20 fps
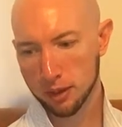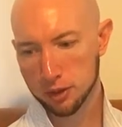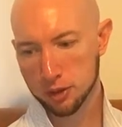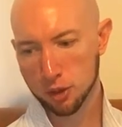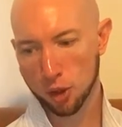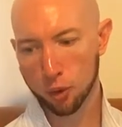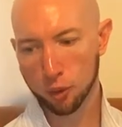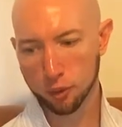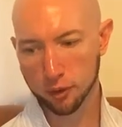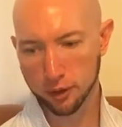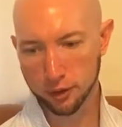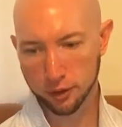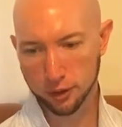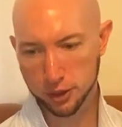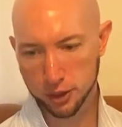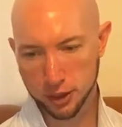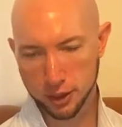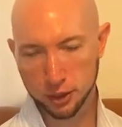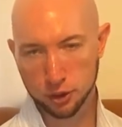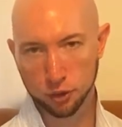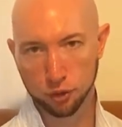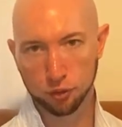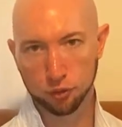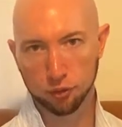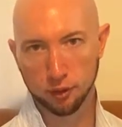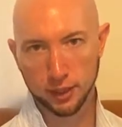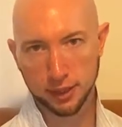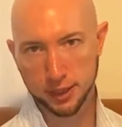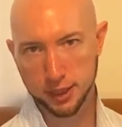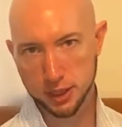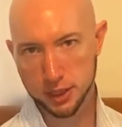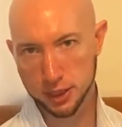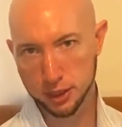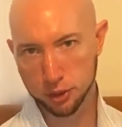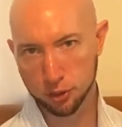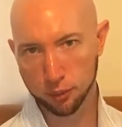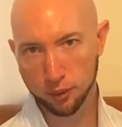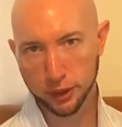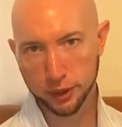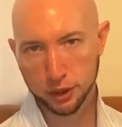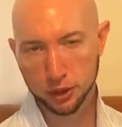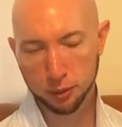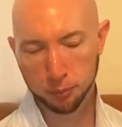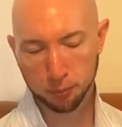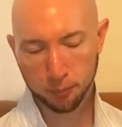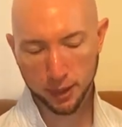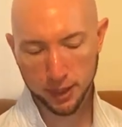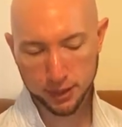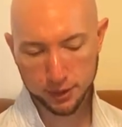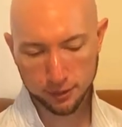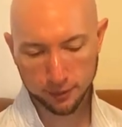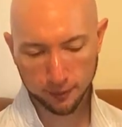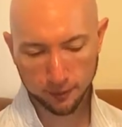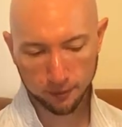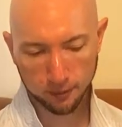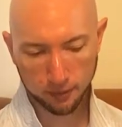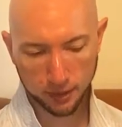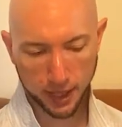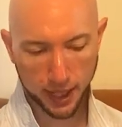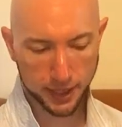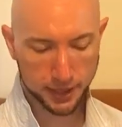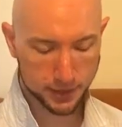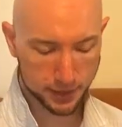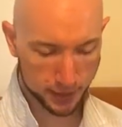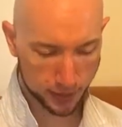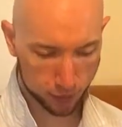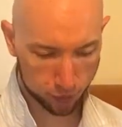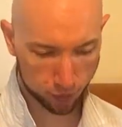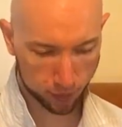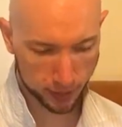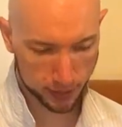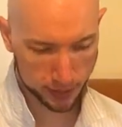told her that she should have read the situation better, etc.,